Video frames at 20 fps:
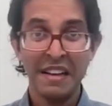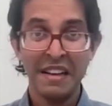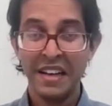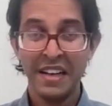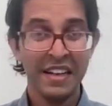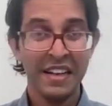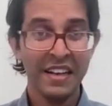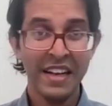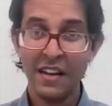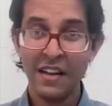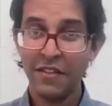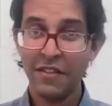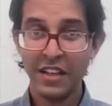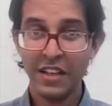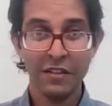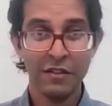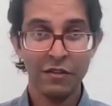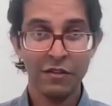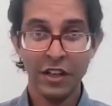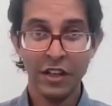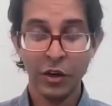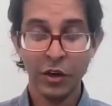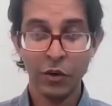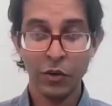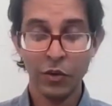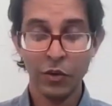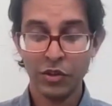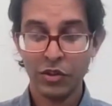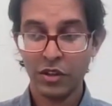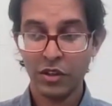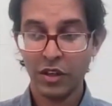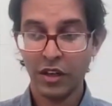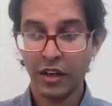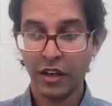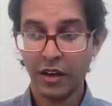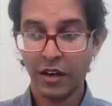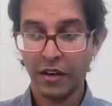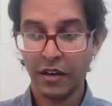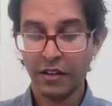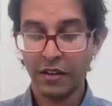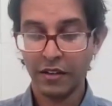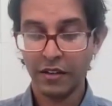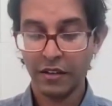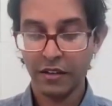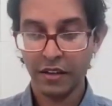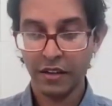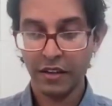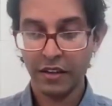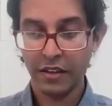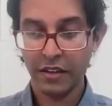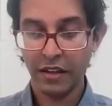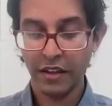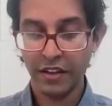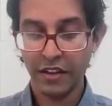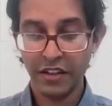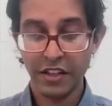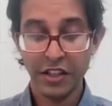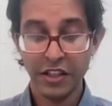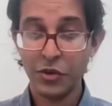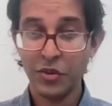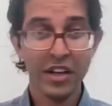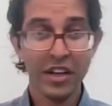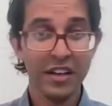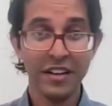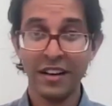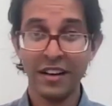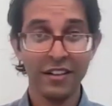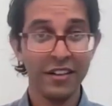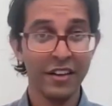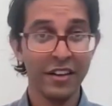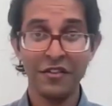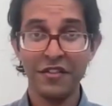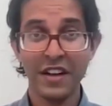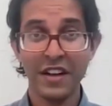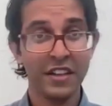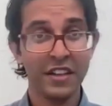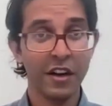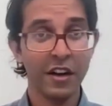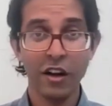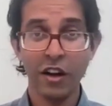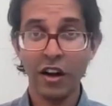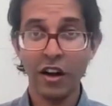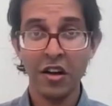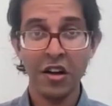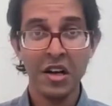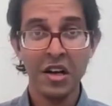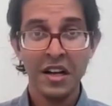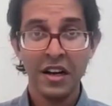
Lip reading: he didn't have any, the tissue there didn't look infected at all.